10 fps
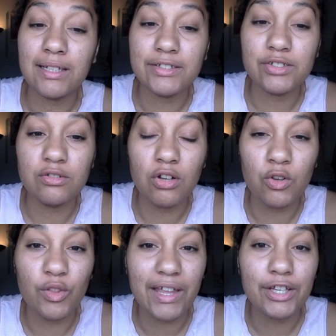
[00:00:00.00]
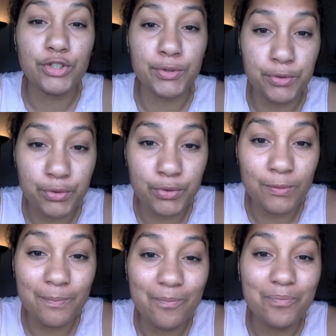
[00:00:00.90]
to let you know that you
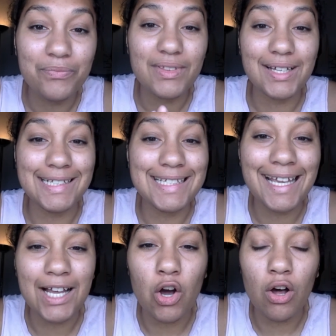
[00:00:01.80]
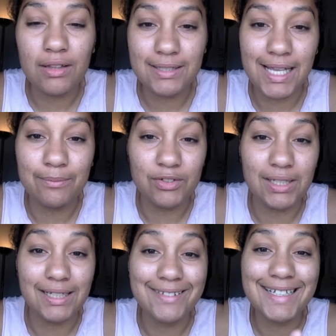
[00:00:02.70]
can take all the time you
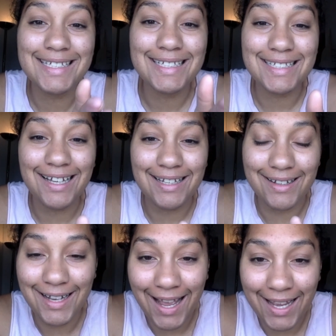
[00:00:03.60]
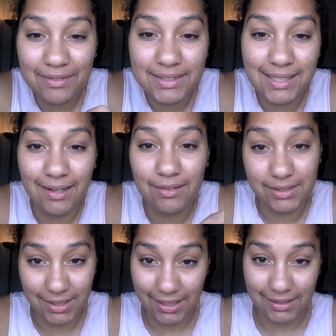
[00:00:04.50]
need. This is a lifestyle
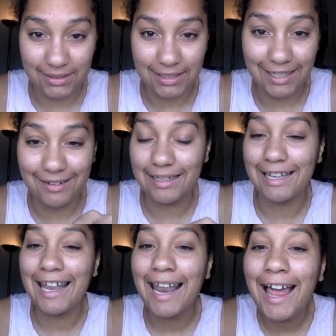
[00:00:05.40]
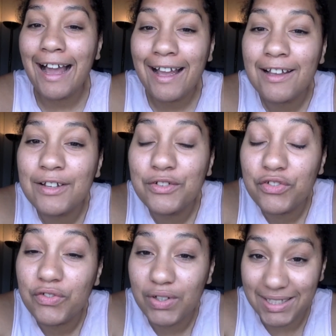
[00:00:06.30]
change, a
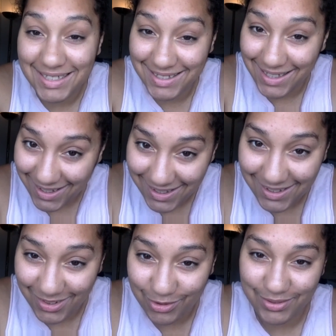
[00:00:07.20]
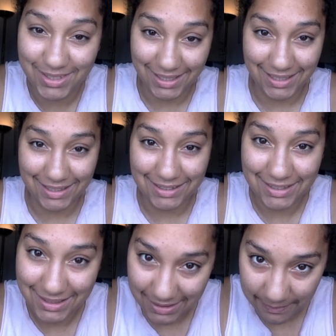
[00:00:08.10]
life style change.
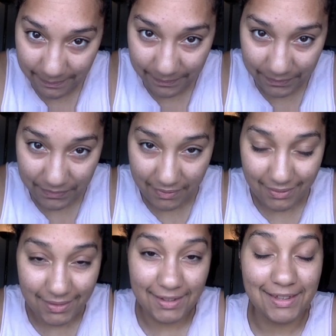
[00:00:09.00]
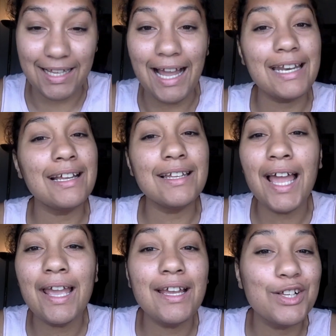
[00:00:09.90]
Not a
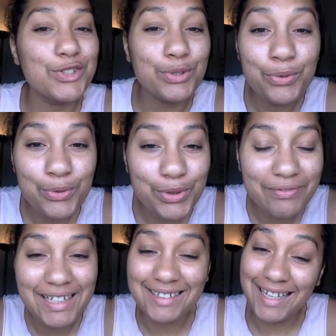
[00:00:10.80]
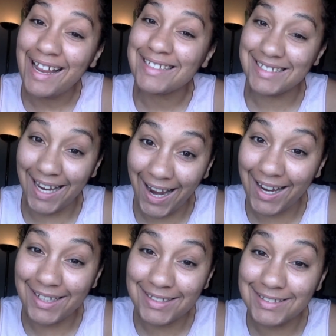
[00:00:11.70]
like two, three day
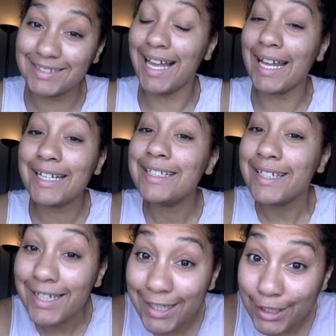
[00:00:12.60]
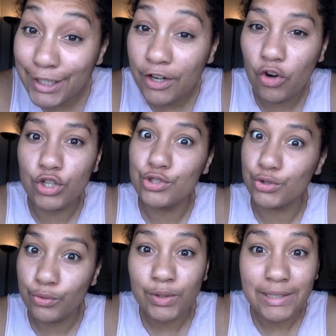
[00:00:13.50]
change, not a year or
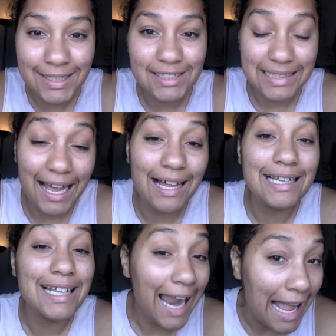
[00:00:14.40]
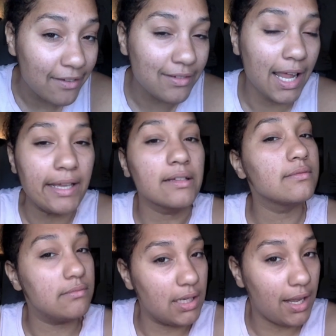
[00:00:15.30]
two years, a lot, like,
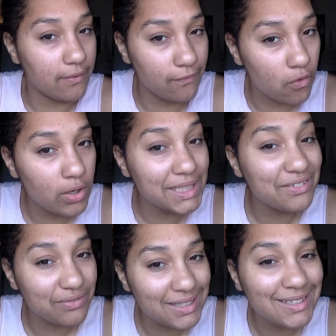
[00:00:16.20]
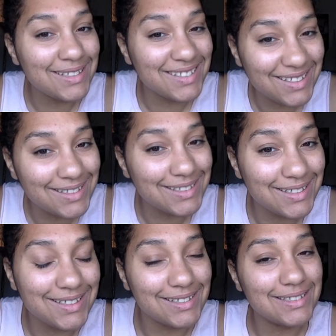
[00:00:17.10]
like forty, fifty, sixty,
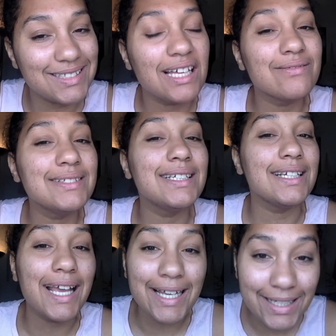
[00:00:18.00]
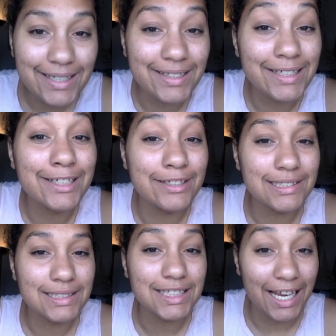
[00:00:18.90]
seventy, eighty
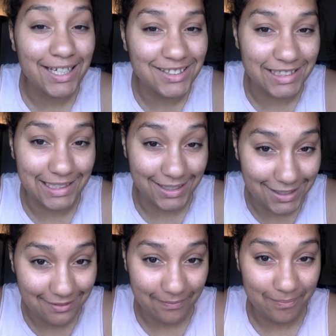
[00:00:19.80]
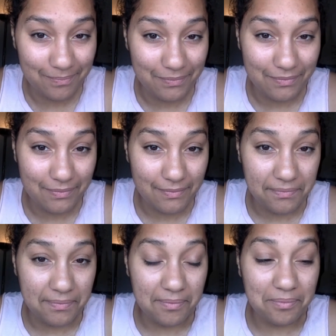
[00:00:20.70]
years changing.
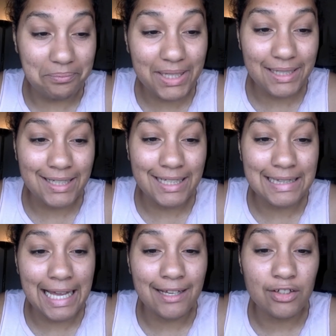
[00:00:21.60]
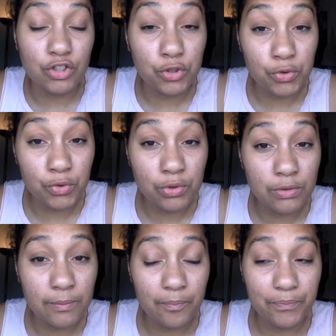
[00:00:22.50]
Meaning that you,
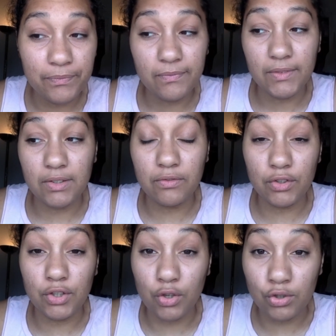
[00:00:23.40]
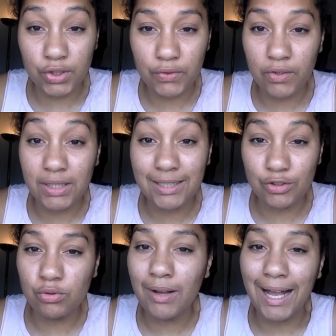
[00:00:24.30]
for those forty
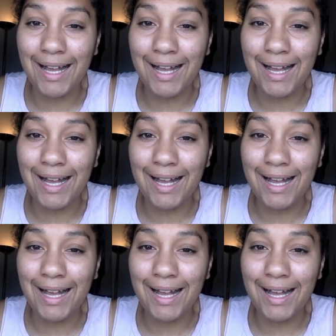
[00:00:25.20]
years,